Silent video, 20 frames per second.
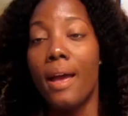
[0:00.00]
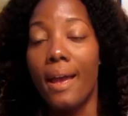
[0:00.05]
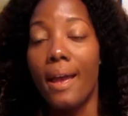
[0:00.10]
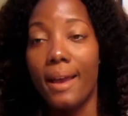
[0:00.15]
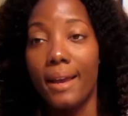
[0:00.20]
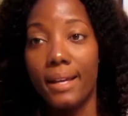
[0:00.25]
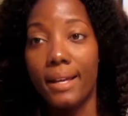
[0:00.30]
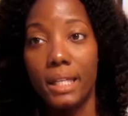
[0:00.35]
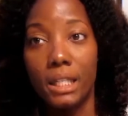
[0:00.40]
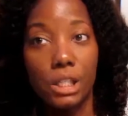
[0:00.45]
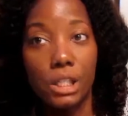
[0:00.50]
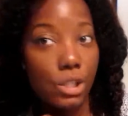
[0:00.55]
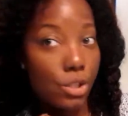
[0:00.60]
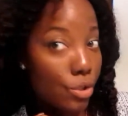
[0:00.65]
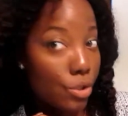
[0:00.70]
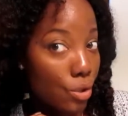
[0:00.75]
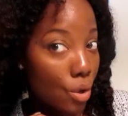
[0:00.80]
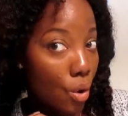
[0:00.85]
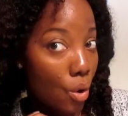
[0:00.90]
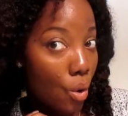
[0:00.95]
And
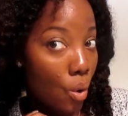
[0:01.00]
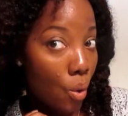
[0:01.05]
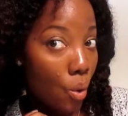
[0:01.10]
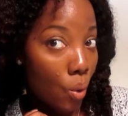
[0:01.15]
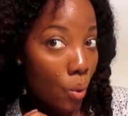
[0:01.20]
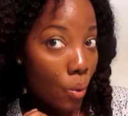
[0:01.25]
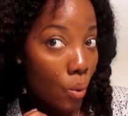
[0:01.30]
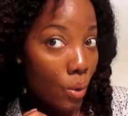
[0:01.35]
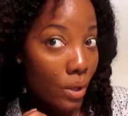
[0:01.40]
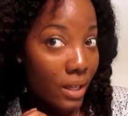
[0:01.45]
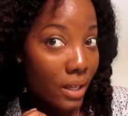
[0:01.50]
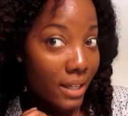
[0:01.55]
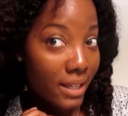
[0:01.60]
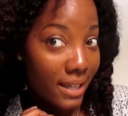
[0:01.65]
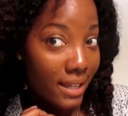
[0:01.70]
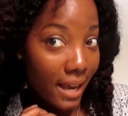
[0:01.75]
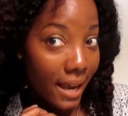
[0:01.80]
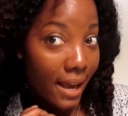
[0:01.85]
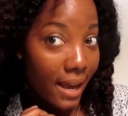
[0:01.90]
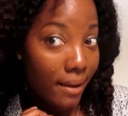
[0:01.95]
so
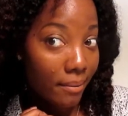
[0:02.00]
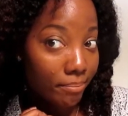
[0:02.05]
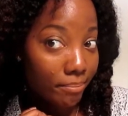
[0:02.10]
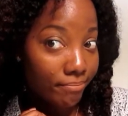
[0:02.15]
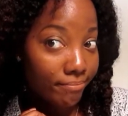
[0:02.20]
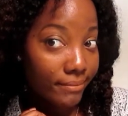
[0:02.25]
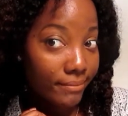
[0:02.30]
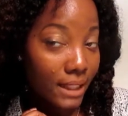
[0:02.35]
yeah,